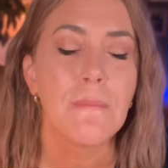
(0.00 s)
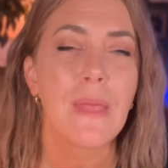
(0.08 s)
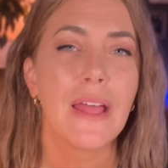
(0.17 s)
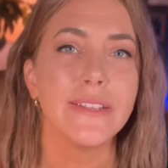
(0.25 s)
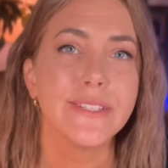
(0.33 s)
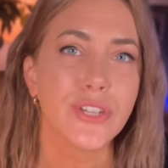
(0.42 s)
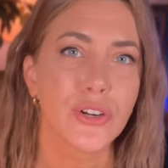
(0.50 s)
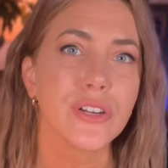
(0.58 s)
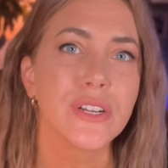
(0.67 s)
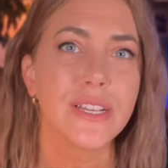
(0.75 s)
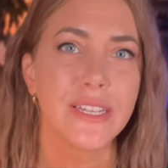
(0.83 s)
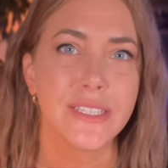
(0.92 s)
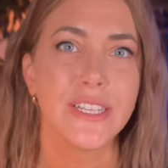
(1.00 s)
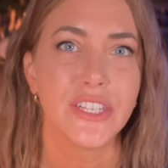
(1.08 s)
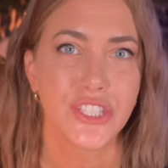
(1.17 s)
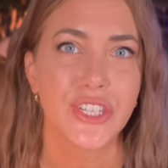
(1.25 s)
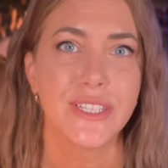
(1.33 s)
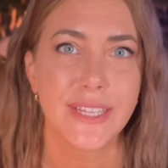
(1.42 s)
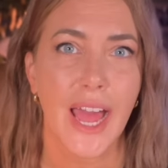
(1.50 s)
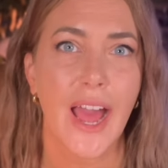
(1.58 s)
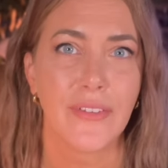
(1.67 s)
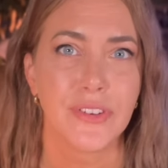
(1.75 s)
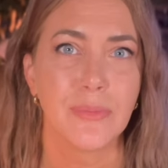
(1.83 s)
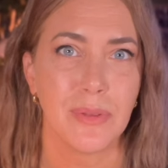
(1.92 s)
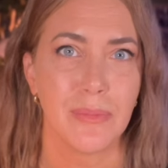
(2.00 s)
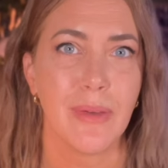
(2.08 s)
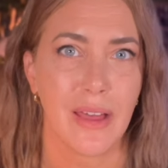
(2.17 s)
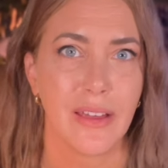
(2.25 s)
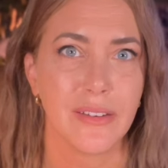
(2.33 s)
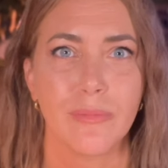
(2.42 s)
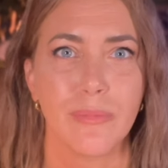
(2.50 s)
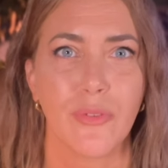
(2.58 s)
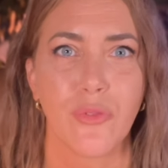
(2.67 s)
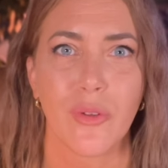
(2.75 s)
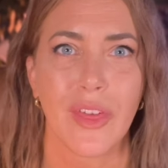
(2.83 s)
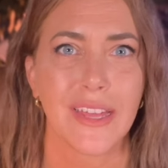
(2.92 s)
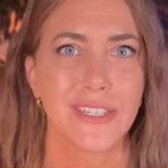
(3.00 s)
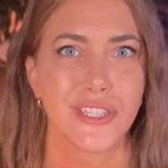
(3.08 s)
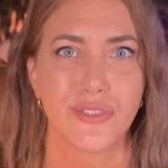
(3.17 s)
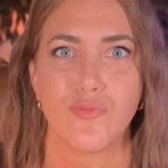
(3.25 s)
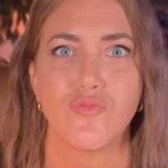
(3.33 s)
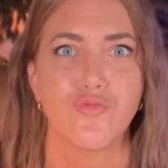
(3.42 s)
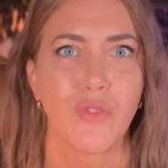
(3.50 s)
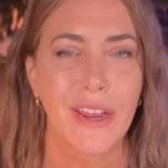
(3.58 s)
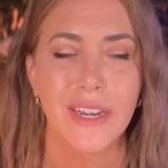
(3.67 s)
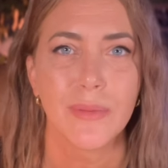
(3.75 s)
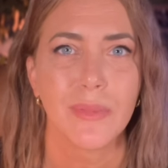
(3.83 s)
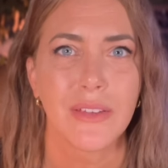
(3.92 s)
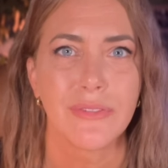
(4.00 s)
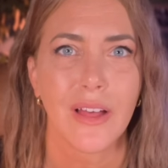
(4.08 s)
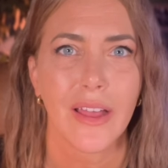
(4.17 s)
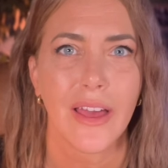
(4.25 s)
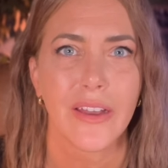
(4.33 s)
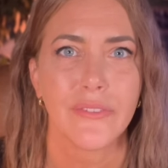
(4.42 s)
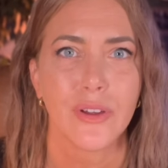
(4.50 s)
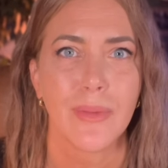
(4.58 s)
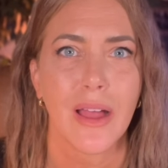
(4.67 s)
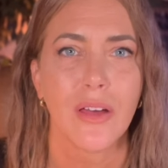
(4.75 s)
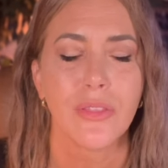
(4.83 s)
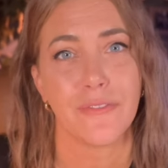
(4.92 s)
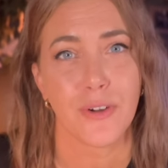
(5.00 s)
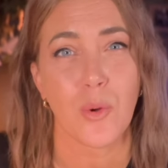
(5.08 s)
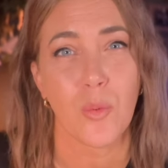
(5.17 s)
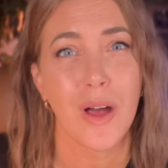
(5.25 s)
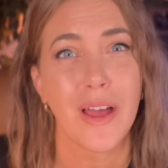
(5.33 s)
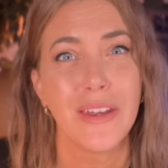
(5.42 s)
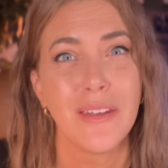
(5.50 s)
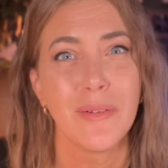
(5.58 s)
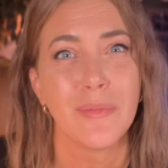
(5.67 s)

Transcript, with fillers: and certain conditions have to be met before they can just randomly fly out of your mouth for one